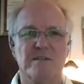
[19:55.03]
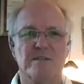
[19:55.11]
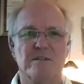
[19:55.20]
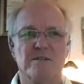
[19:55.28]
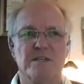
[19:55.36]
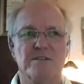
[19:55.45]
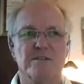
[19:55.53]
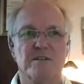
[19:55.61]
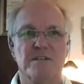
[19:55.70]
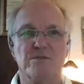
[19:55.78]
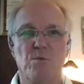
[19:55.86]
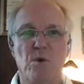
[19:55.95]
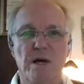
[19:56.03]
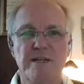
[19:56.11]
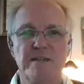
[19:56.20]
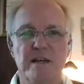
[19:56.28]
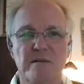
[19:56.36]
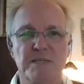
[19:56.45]
There's
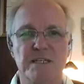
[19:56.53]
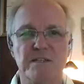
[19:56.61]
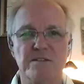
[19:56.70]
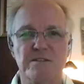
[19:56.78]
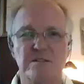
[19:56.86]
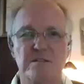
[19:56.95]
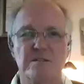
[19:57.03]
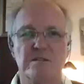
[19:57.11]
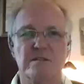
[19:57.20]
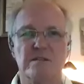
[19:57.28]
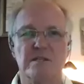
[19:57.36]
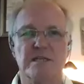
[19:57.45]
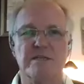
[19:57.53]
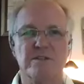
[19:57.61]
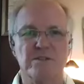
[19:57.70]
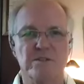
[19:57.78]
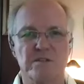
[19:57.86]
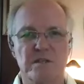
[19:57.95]
one dominance, and it
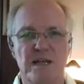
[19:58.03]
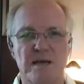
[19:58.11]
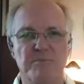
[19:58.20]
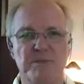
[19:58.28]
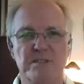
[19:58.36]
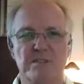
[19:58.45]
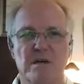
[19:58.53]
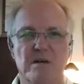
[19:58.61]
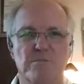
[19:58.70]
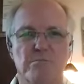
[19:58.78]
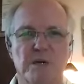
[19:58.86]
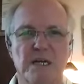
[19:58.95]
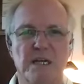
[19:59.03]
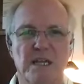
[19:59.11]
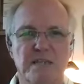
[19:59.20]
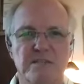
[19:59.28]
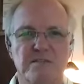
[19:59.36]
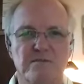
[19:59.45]
just happens to occupy
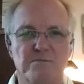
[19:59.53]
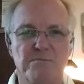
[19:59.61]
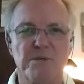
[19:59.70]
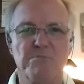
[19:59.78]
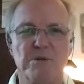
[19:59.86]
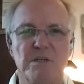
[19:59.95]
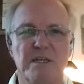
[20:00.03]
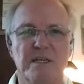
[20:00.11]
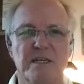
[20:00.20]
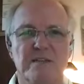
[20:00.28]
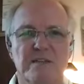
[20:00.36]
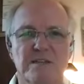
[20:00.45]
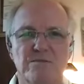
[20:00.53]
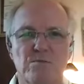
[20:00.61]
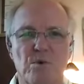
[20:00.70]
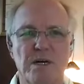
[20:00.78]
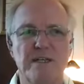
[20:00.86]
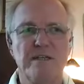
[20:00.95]
lots of people. There's
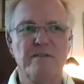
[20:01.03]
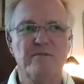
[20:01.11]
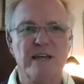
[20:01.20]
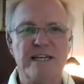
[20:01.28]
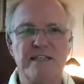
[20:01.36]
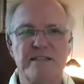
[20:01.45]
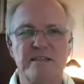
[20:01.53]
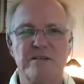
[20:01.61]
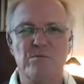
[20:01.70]
one vanity,